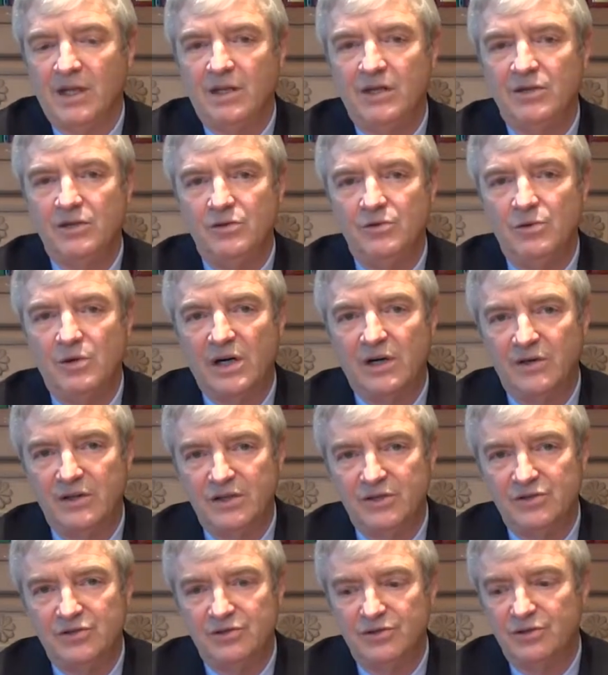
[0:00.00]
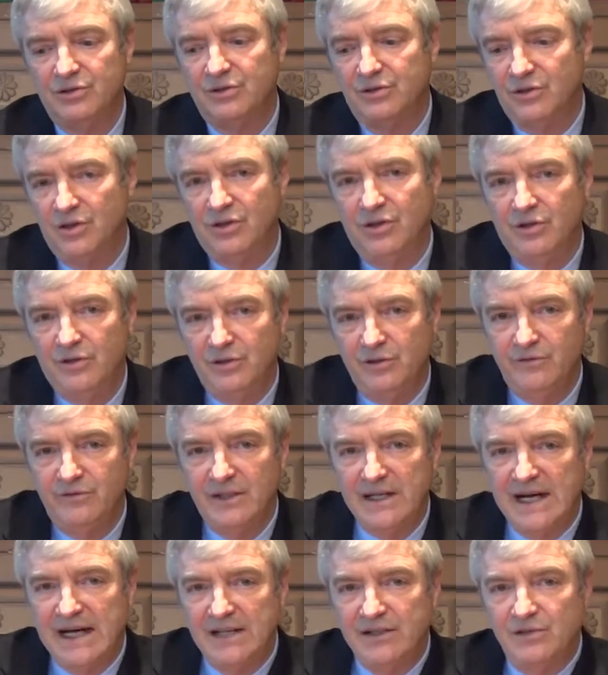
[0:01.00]
you are injured, you've
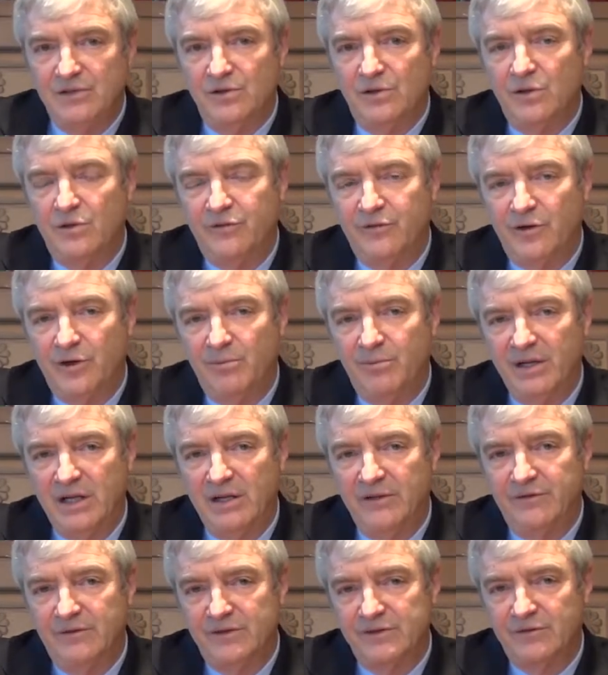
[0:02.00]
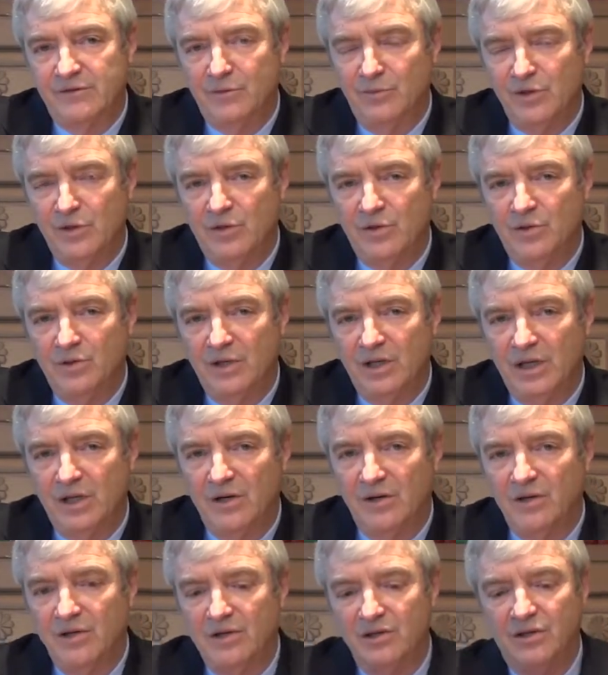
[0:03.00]
gotten your no-fault benefits from your own
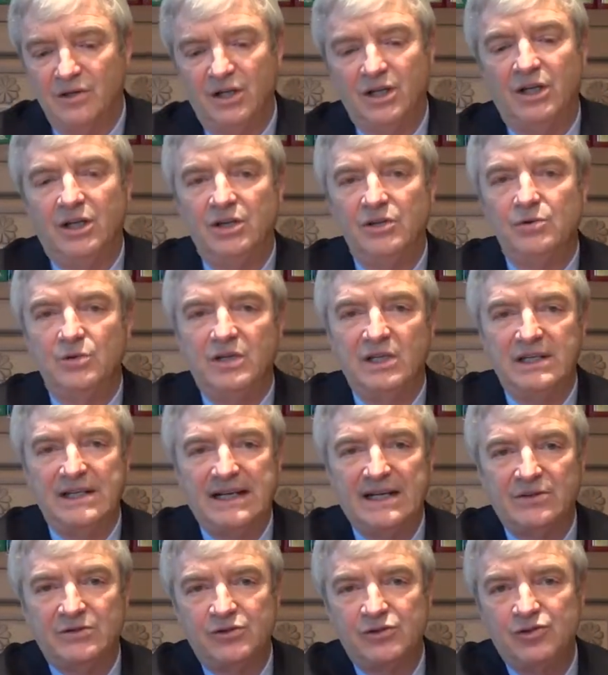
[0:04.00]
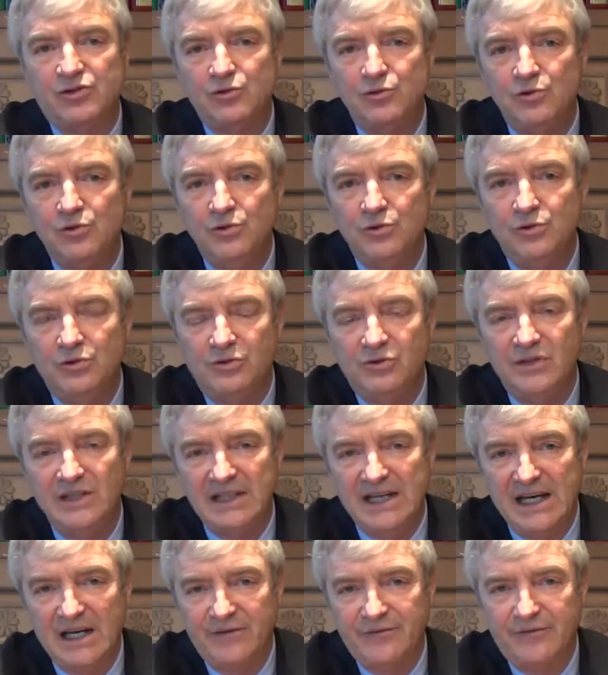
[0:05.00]
carrier, you can now sue
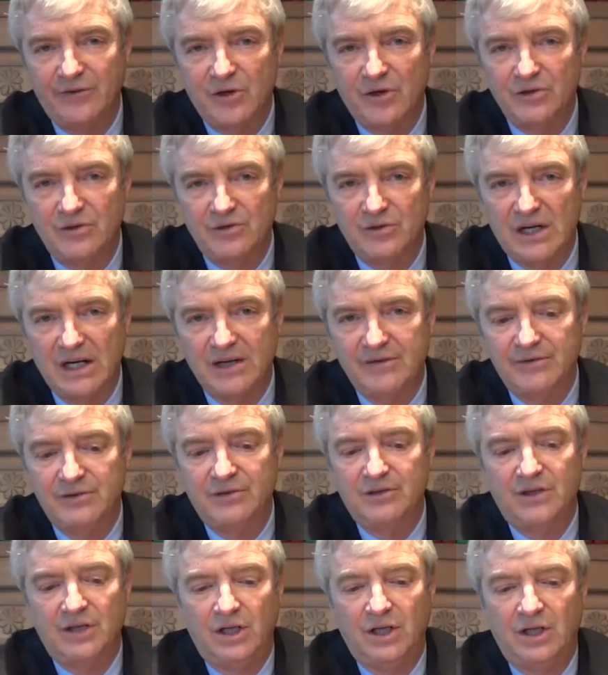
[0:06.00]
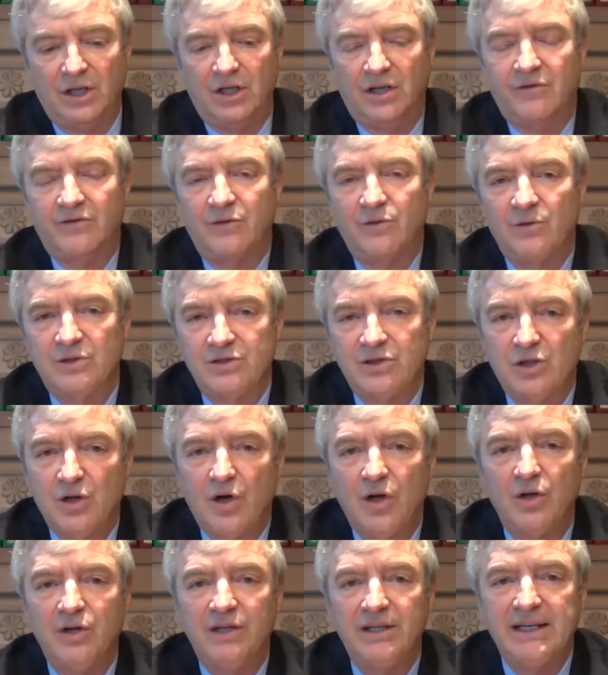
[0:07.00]
the at-fault driver for what's
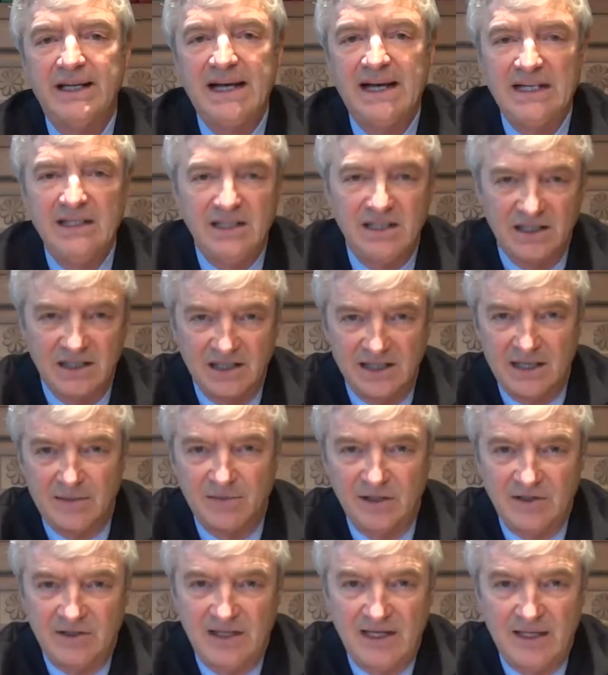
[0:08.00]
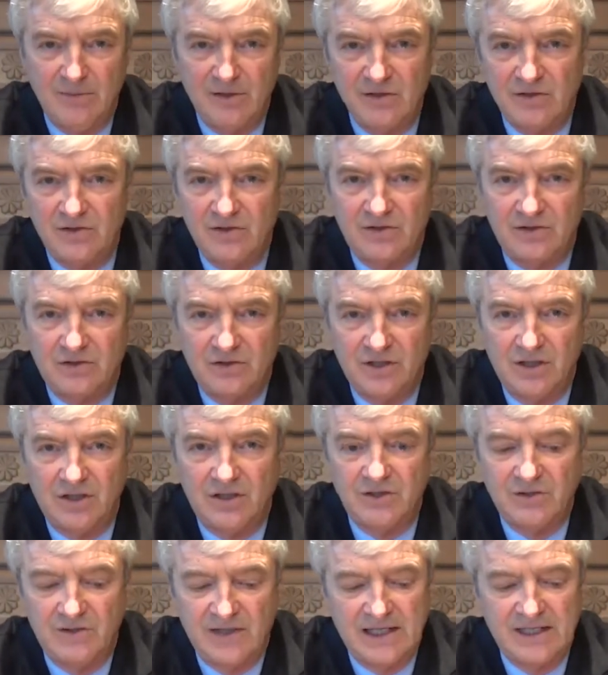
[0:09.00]
called non-economic damages.
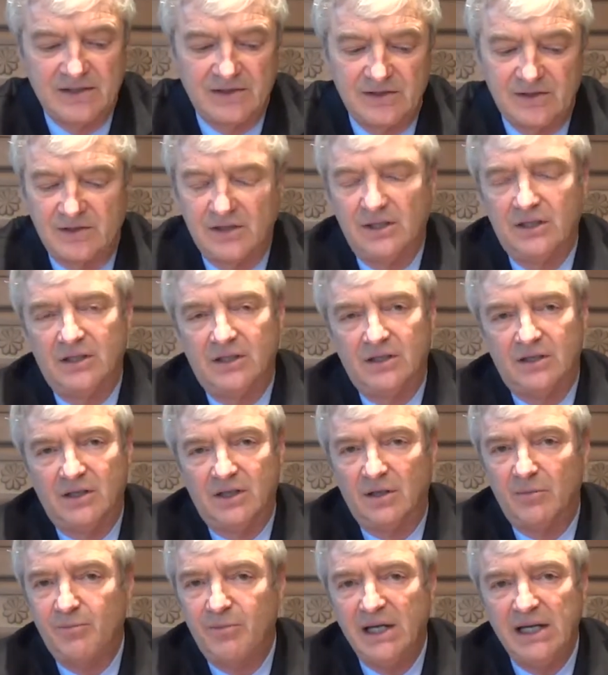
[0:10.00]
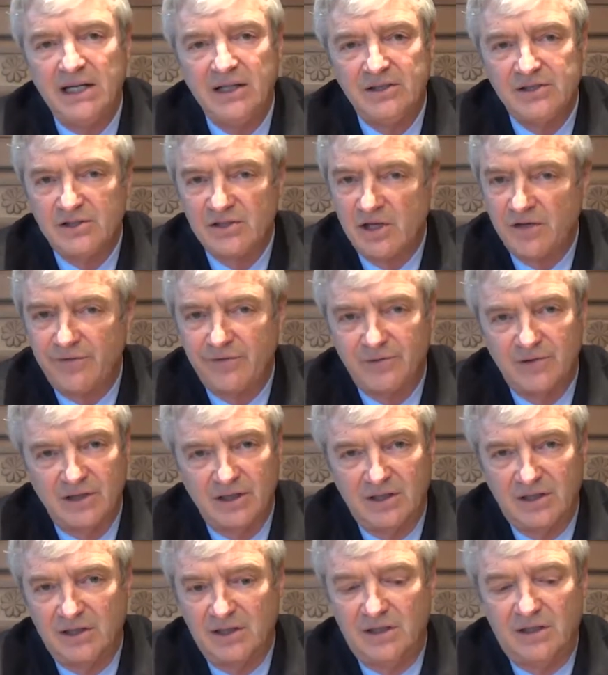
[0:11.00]
So that's pain and
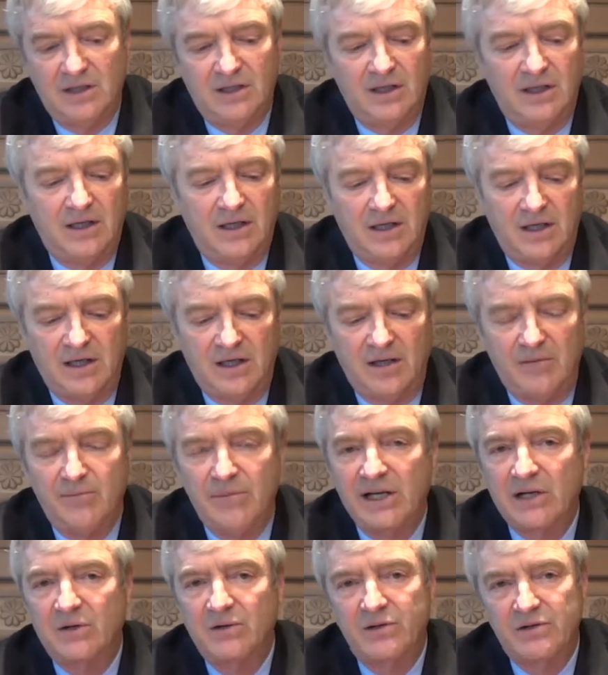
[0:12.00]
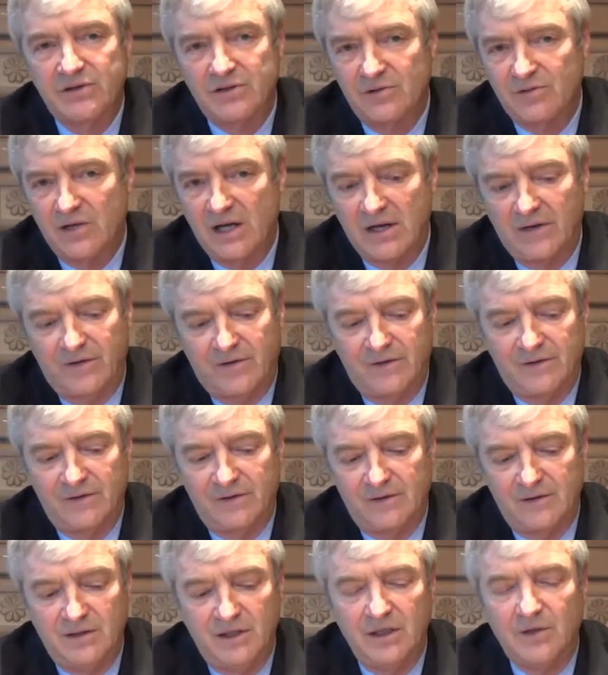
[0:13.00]
suffering, mental distress.
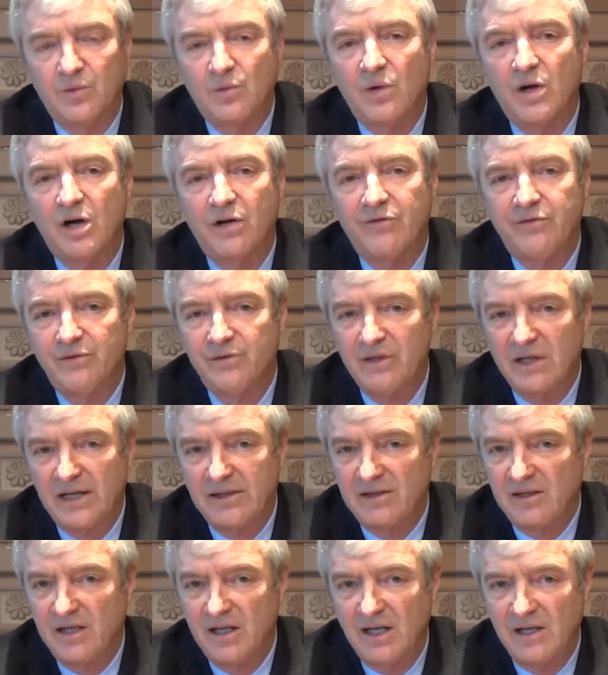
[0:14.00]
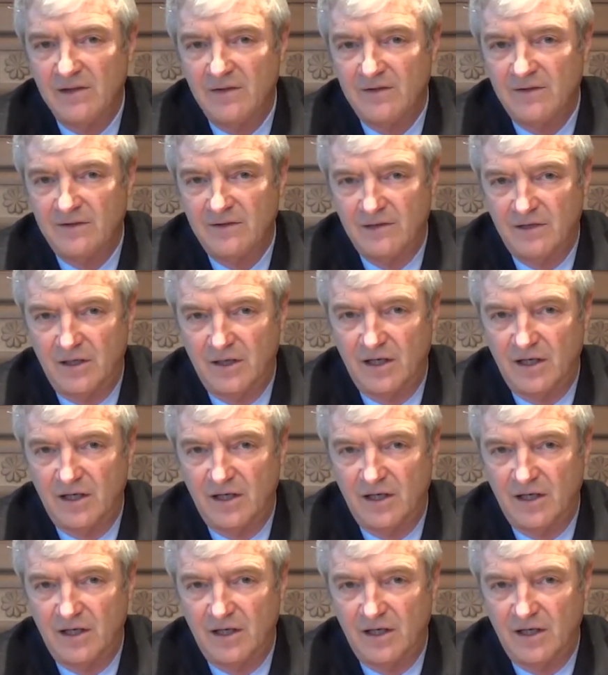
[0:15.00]
In a wrongful death case,